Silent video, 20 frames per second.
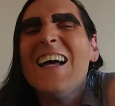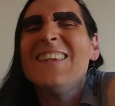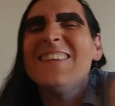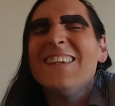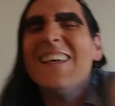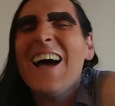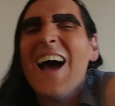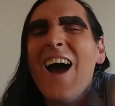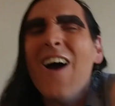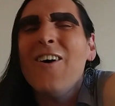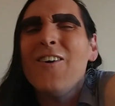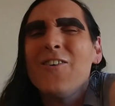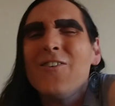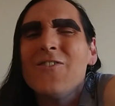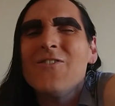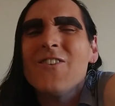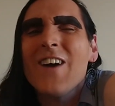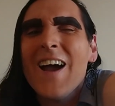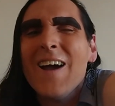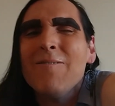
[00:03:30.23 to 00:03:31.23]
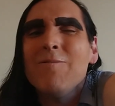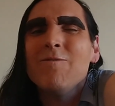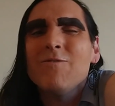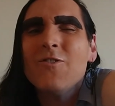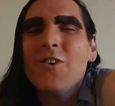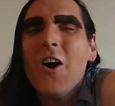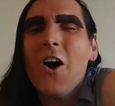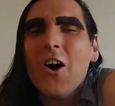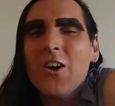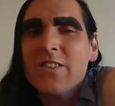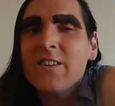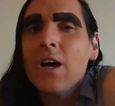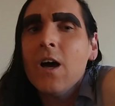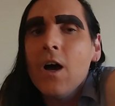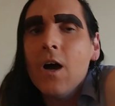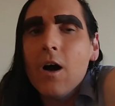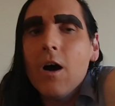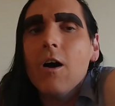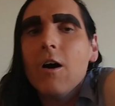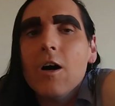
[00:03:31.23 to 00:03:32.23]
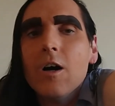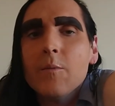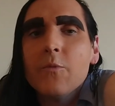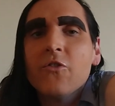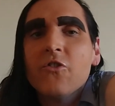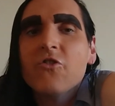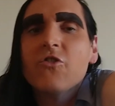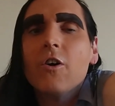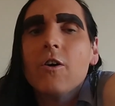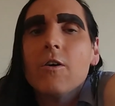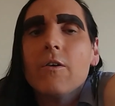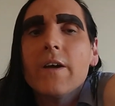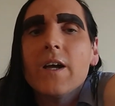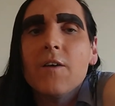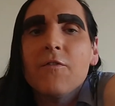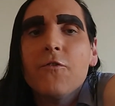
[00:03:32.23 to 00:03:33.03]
Ah! No, Ramrod. Oh, I'm sorry.